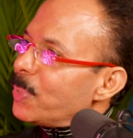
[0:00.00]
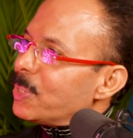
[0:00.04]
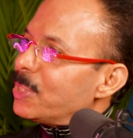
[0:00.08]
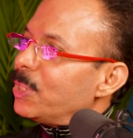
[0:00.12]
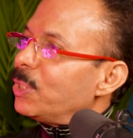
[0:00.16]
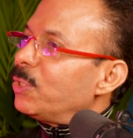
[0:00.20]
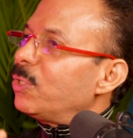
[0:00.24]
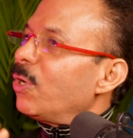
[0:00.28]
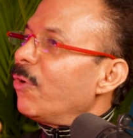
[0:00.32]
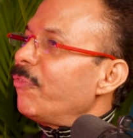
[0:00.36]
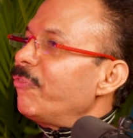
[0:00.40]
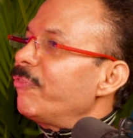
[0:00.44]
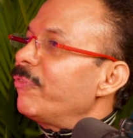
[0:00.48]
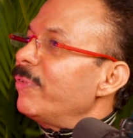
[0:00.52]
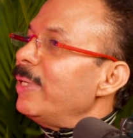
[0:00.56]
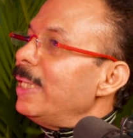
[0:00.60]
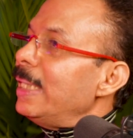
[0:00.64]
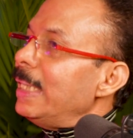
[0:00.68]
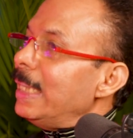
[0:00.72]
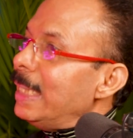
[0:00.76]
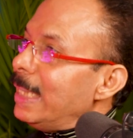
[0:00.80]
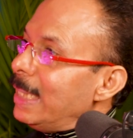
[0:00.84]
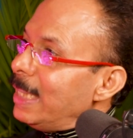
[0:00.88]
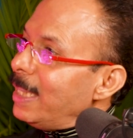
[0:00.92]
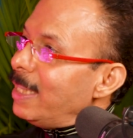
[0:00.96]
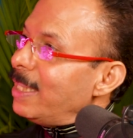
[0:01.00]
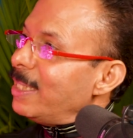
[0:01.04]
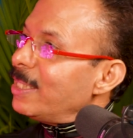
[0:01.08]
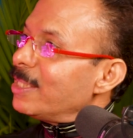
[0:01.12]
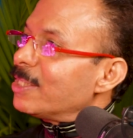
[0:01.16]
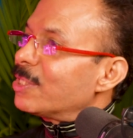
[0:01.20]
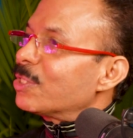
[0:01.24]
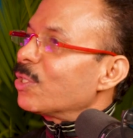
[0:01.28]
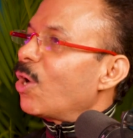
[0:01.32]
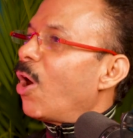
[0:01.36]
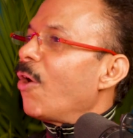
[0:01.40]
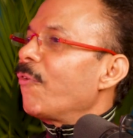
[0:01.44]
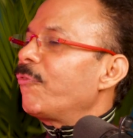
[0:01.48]
opposite of
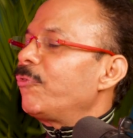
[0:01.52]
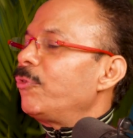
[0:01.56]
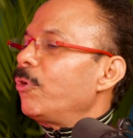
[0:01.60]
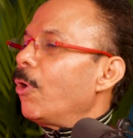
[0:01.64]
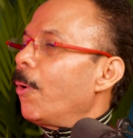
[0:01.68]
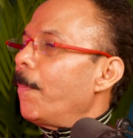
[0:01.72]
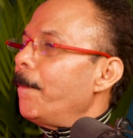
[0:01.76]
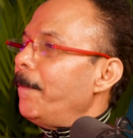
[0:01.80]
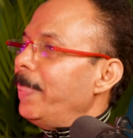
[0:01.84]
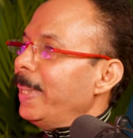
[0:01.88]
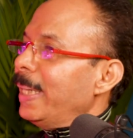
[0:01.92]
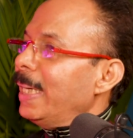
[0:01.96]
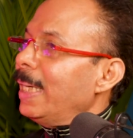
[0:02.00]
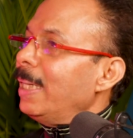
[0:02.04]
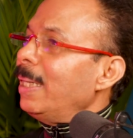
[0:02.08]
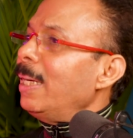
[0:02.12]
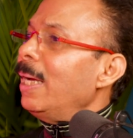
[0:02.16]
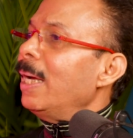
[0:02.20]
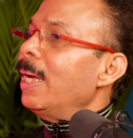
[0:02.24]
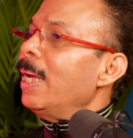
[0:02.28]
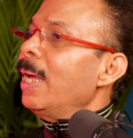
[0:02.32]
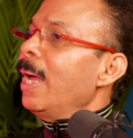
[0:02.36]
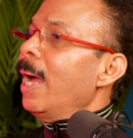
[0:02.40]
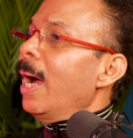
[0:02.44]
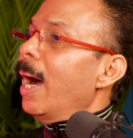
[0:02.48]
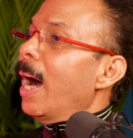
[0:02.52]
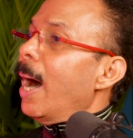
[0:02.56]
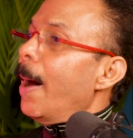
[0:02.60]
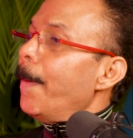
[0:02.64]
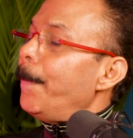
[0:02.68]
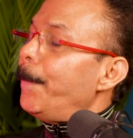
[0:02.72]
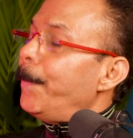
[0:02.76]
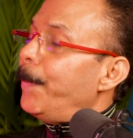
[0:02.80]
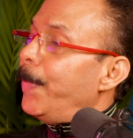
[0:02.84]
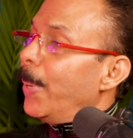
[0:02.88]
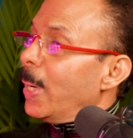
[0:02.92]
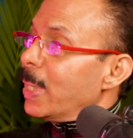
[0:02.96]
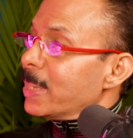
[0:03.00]
ease of your being
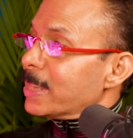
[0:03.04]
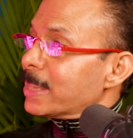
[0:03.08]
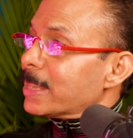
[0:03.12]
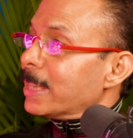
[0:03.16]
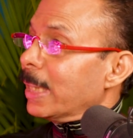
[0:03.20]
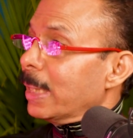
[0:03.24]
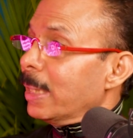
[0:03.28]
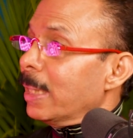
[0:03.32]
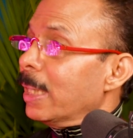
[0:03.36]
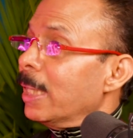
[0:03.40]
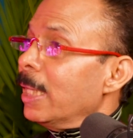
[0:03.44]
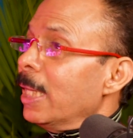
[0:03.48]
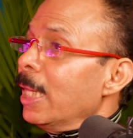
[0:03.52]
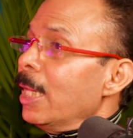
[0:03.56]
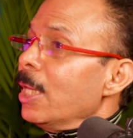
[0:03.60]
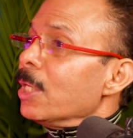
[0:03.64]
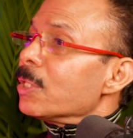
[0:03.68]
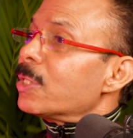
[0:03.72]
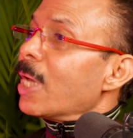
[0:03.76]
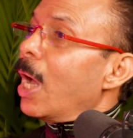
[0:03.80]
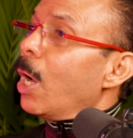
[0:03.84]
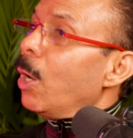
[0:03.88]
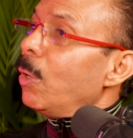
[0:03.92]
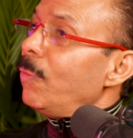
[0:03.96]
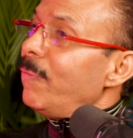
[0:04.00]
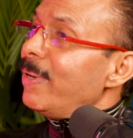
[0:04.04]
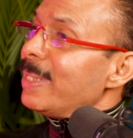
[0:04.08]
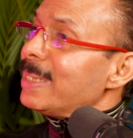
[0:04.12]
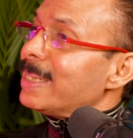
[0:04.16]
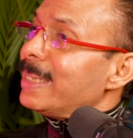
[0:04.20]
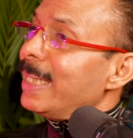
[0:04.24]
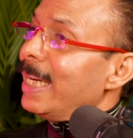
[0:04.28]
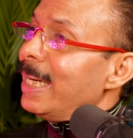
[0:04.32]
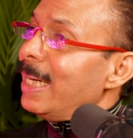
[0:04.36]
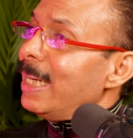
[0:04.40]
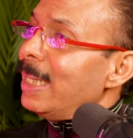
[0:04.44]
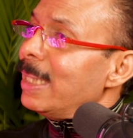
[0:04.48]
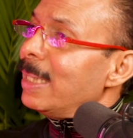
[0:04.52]
a person. So I
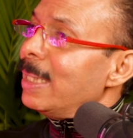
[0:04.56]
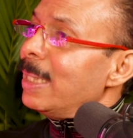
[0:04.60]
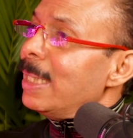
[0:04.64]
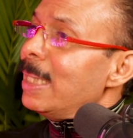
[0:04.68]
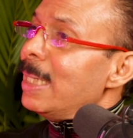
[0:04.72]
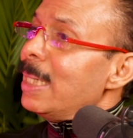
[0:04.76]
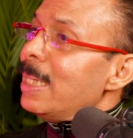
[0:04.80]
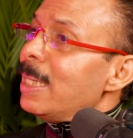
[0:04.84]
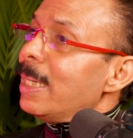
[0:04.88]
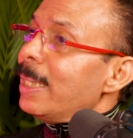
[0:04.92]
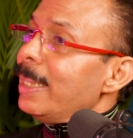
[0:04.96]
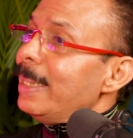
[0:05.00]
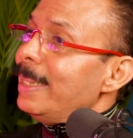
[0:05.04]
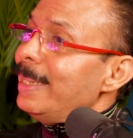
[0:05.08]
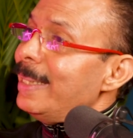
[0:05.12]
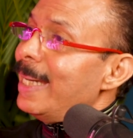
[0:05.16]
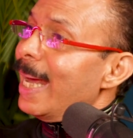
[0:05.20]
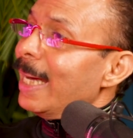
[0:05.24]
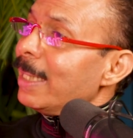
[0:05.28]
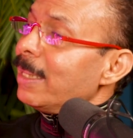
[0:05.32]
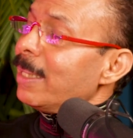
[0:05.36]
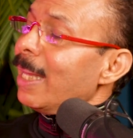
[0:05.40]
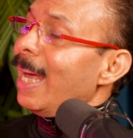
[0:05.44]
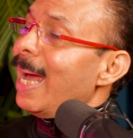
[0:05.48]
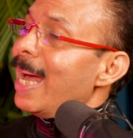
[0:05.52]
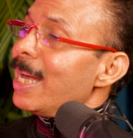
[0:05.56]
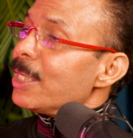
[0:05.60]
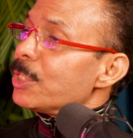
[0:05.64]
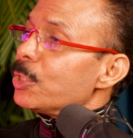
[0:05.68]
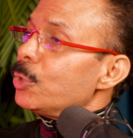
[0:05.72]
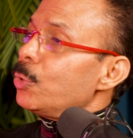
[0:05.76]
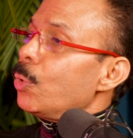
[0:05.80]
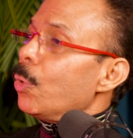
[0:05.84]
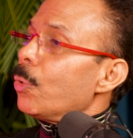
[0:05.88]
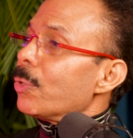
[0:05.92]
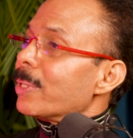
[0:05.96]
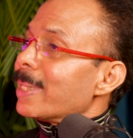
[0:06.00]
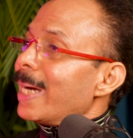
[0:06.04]
always say, death
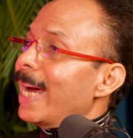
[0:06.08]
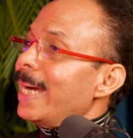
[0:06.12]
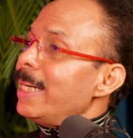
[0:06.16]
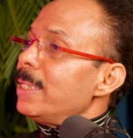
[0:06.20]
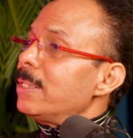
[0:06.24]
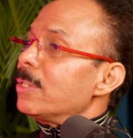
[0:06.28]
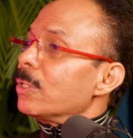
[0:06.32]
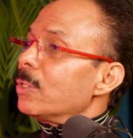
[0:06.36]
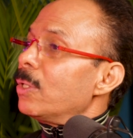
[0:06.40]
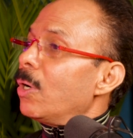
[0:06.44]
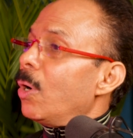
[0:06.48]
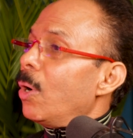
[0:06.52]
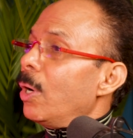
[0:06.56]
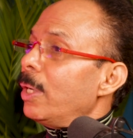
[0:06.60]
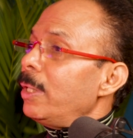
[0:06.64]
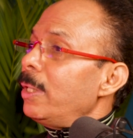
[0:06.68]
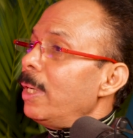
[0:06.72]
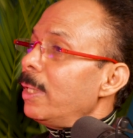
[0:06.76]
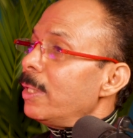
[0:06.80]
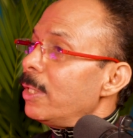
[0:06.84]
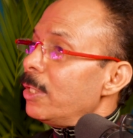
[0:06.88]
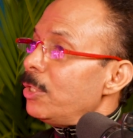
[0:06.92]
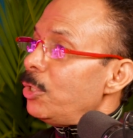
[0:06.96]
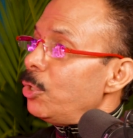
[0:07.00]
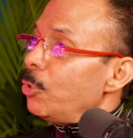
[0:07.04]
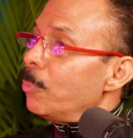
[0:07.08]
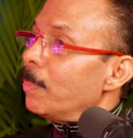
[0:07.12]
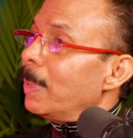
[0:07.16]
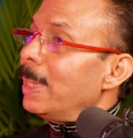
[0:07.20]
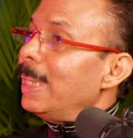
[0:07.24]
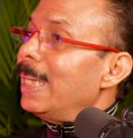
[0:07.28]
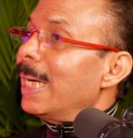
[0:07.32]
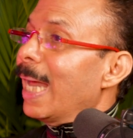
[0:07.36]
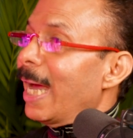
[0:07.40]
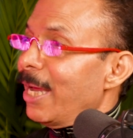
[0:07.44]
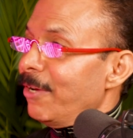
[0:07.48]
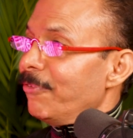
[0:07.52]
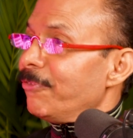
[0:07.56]
has no right on
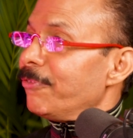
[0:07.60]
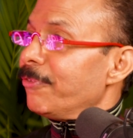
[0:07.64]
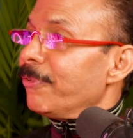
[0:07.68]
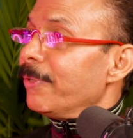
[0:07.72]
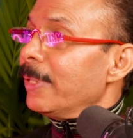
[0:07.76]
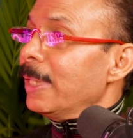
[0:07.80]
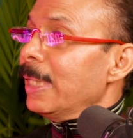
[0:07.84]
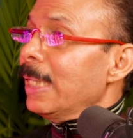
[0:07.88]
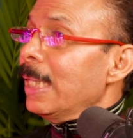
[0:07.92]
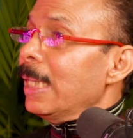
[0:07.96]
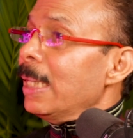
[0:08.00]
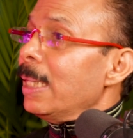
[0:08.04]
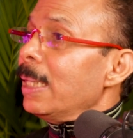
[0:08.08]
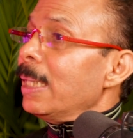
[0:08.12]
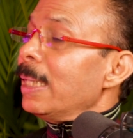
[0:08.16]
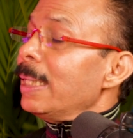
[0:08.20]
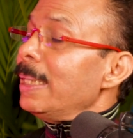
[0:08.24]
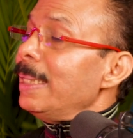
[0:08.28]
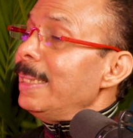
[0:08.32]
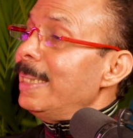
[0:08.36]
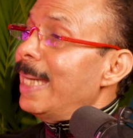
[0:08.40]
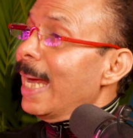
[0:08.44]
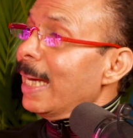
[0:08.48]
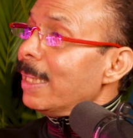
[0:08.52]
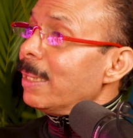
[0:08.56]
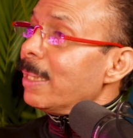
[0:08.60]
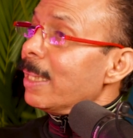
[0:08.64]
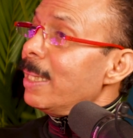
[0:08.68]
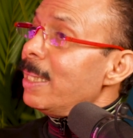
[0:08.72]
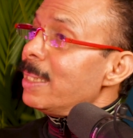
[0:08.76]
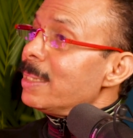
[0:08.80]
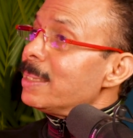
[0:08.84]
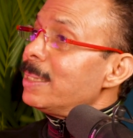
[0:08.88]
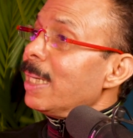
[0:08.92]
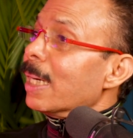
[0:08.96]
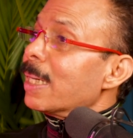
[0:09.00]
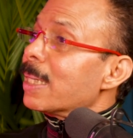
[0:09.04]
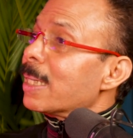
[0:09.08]
human life.
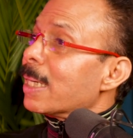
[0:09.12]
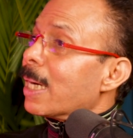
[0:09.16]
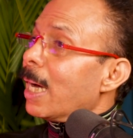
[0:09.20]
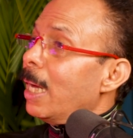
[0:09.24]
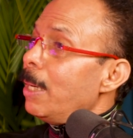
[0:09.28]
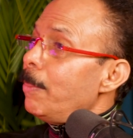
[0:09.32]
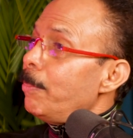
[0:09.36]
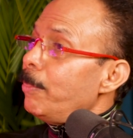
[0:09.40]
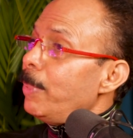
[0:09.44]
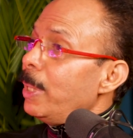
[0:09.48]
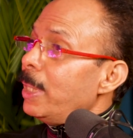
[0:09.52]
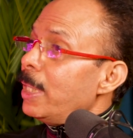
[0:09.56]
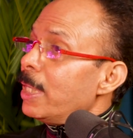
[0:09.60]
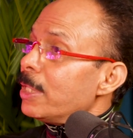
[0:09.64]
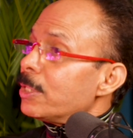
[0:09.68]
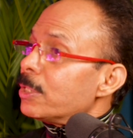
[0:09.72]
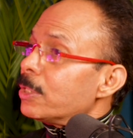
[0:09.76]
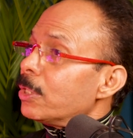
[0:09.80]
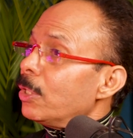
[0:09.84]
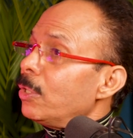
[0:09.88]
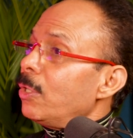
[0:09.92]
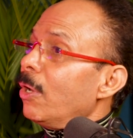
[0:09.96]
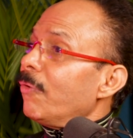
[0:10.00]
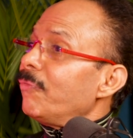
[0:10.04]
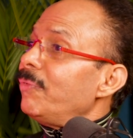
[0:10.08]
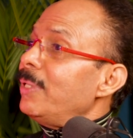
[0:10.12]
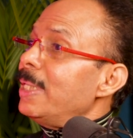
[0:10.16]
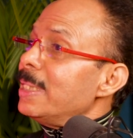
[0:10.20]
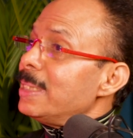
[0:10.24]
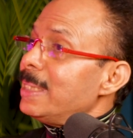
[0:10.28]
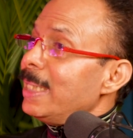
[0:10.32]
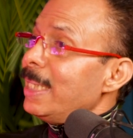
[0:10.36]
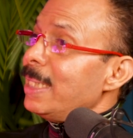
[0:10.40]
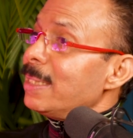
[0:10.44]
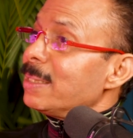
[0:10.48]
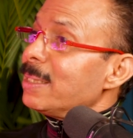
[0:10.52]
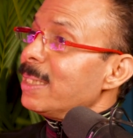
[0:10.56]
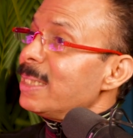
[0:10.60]
Death is the culmination of
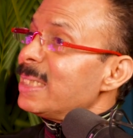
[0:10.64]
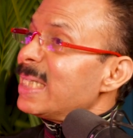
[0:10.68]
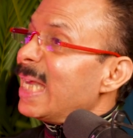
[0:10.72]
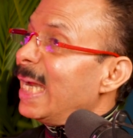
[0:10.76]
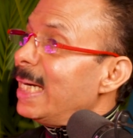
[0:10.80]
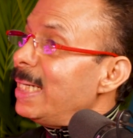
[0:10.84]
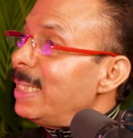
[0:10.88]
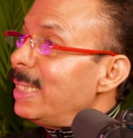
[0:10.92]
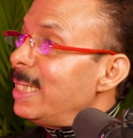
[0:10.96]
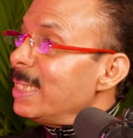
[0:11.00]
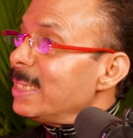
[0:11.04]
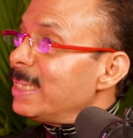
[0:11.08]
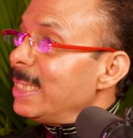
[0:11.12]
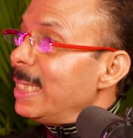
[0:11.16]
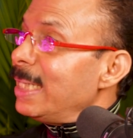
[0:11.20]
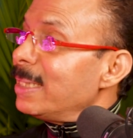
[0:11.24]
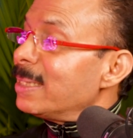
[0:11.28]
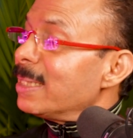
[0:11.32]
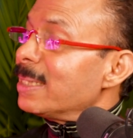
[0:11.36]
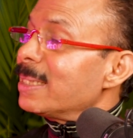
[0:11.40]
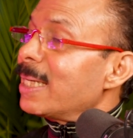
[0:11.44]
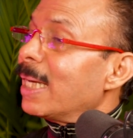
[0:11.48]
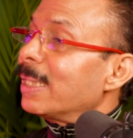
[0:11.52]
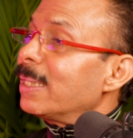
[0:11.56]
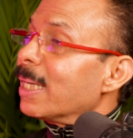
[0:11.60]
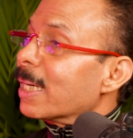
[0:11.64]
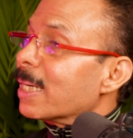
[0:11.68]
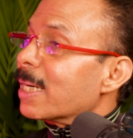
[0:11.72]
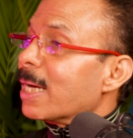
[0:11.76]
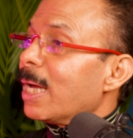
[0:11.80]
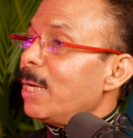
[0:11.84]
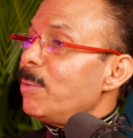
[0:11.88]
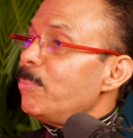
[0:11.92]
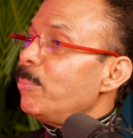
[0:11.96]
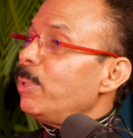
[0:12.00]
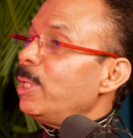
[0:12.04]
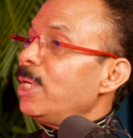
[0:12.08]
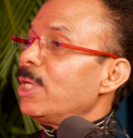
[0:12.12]
diseases, and diseases are the
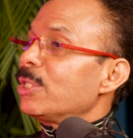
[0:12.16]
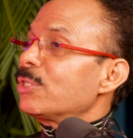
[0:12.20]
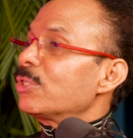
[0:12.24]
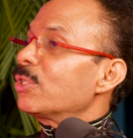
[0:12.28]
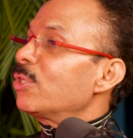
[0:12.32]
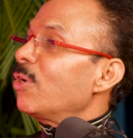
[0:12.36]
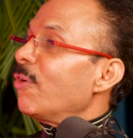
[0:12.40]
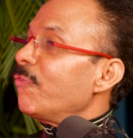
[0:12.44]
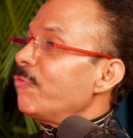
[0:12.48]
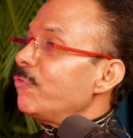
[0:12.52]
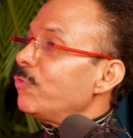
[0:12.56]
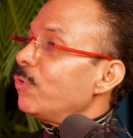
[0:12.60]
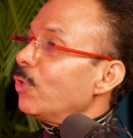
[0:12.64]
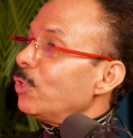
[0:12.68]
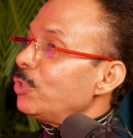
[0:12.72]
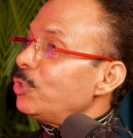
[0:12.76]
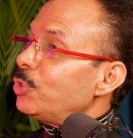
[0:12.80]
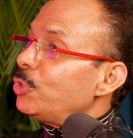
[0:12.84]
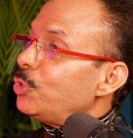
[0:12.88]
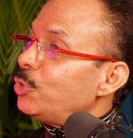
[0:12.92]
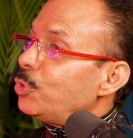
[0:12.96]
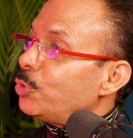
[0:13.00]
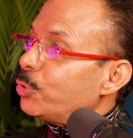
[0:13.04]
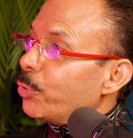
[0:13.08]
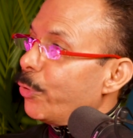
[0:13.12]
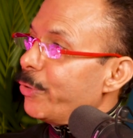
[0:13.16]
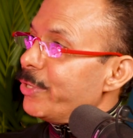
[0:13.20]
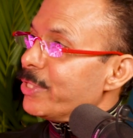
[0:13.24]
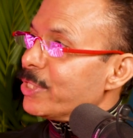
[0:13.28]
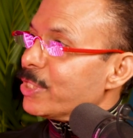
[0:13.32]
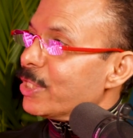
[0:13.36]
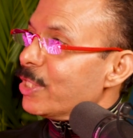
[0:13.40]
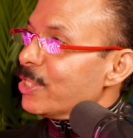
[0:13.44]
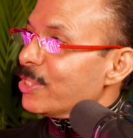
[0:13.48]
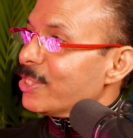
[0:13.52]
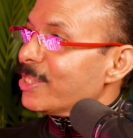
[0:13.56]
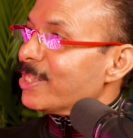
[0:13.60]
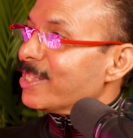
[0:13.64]
culmination of your
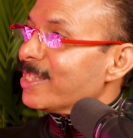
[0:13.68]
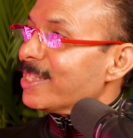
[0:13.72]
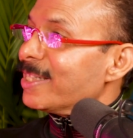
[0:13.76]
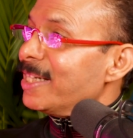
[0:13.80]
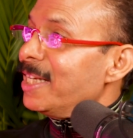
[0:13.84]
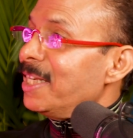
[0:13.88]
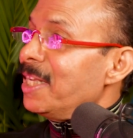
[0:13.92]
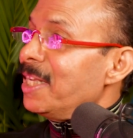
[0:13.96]
choices.